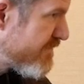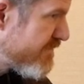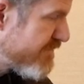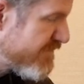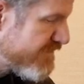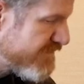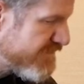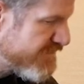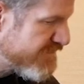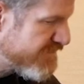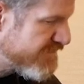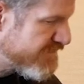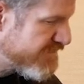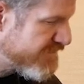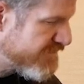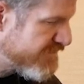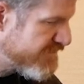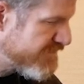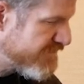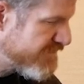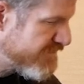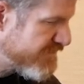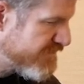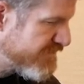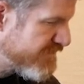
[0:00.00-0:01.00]

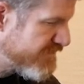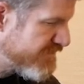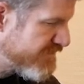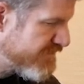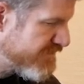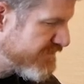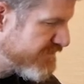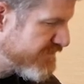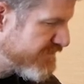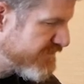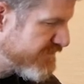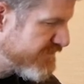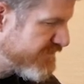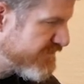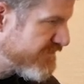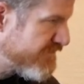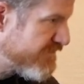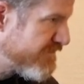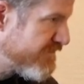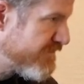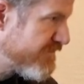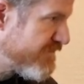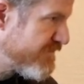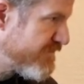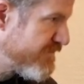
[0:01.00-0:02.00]

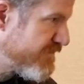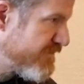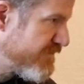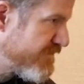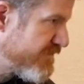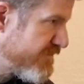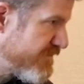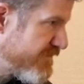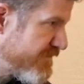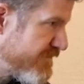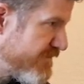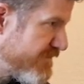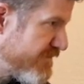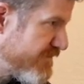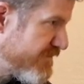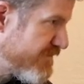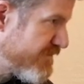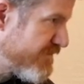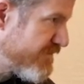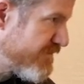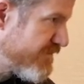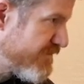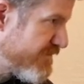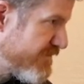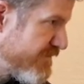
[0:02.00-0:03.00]

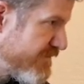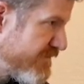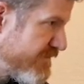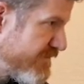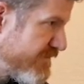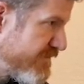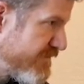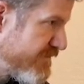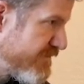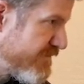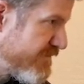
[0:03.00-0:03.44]
The person shown says nothing.